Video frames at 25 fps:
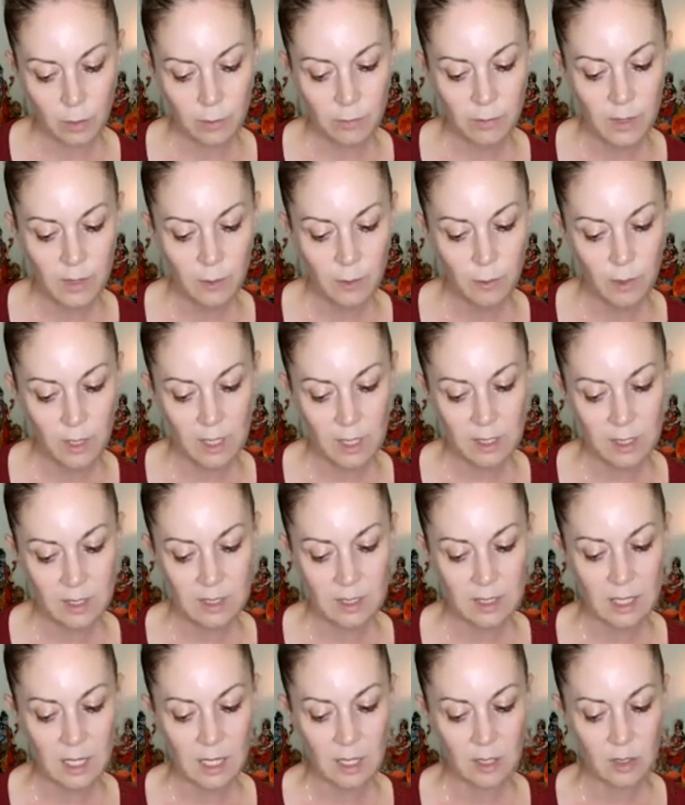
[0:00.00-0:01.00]
Move the
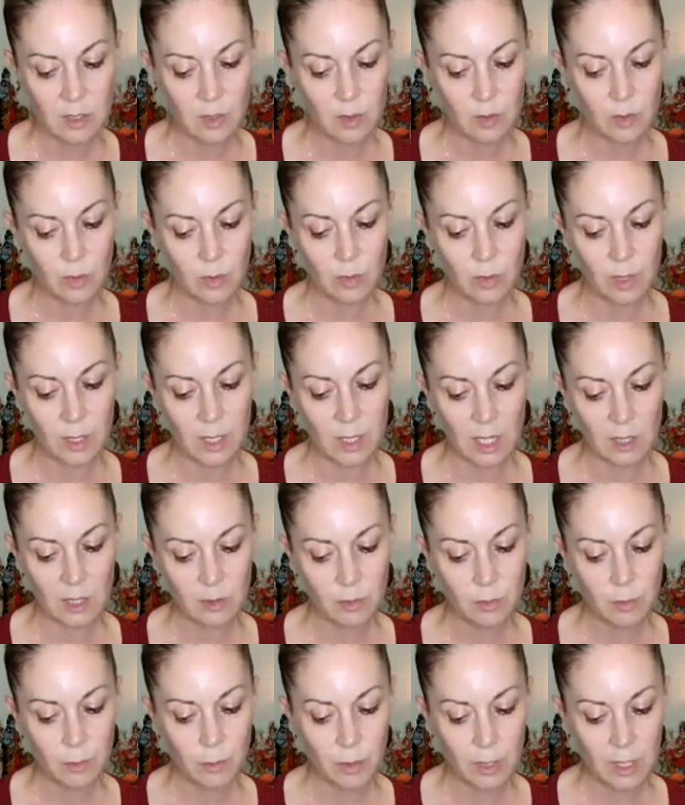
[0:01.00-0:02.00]
awareness now to the
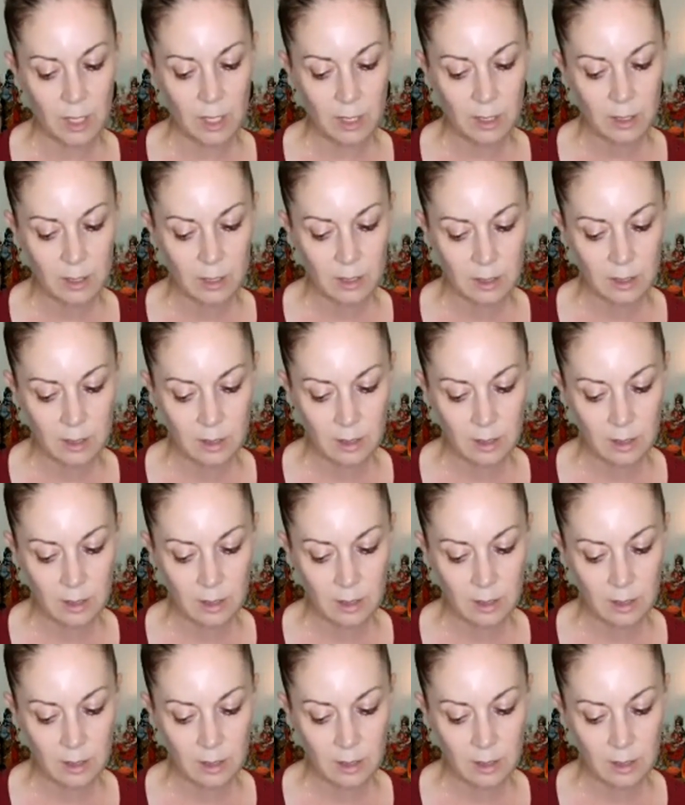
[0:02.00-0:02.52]
natural breath